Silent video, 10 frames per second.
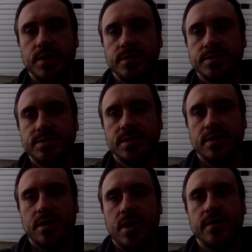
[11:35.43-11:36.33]
So
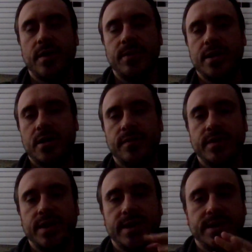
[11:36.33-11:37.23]
on the
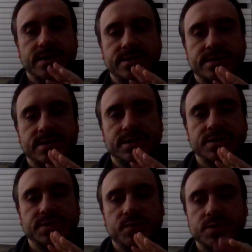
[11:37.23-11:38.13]
deities in
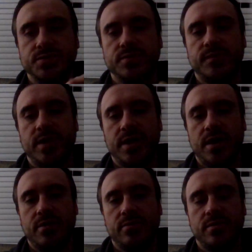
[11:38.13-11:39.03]
just one short
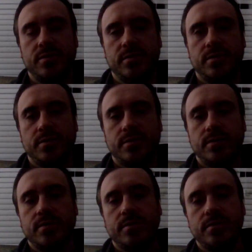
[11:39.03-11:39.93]
video.
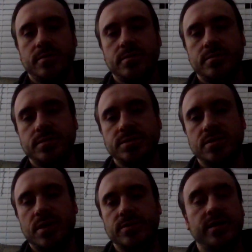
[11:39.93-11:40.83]
So
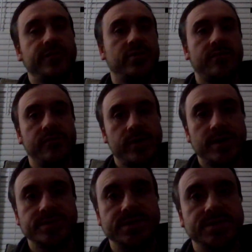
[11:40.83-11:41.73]
I would love to know everyone
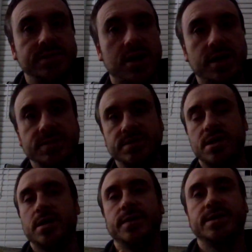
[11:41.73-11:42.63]
else's thoughts
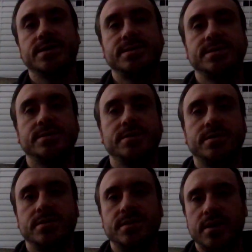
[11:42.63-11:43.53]
on this.
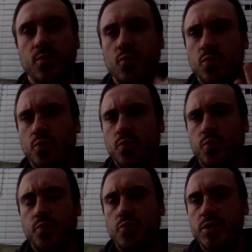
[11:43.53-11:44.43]
Like,
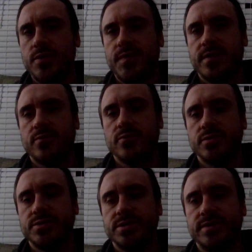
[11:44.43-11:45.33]
what do you think the
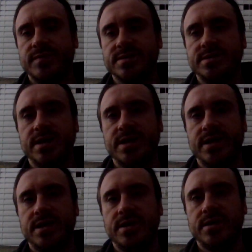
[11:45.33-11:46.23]
origin of this
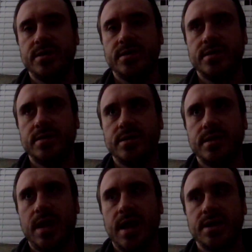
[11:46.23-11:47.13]
deity
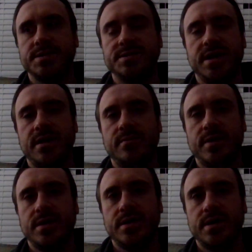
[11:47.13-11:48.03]
and his name
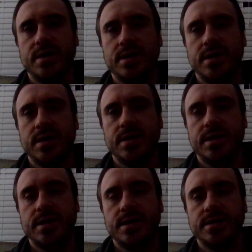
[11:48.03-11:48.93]

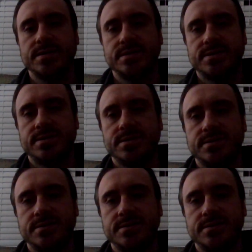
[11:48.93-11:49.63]
is?